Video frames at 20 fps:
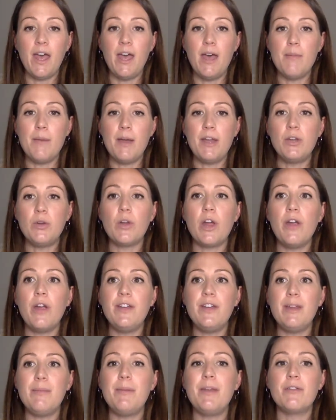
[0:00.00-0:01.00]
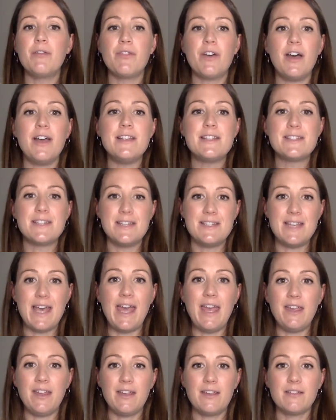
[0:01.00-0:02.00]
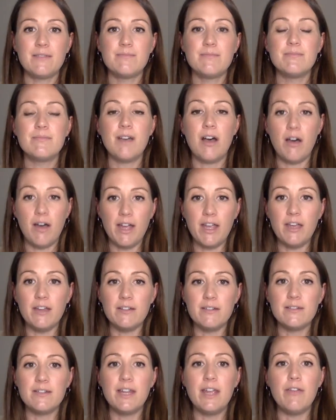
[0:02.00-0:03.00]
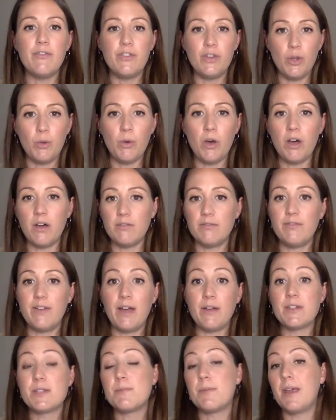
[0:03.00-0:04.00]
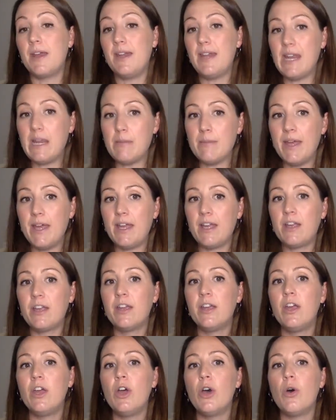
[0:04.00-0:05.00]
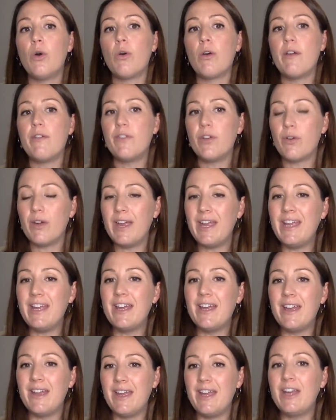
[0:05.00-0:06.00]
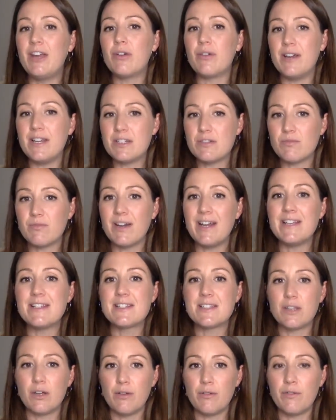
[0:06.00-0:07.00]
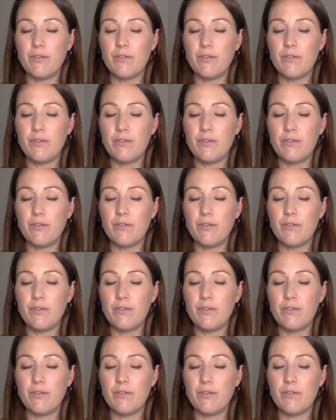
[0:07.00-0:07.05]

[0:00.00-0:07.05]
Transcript: Um, and you'll only be advised to take iron if you are found to be anemic or if you're in- at increased risk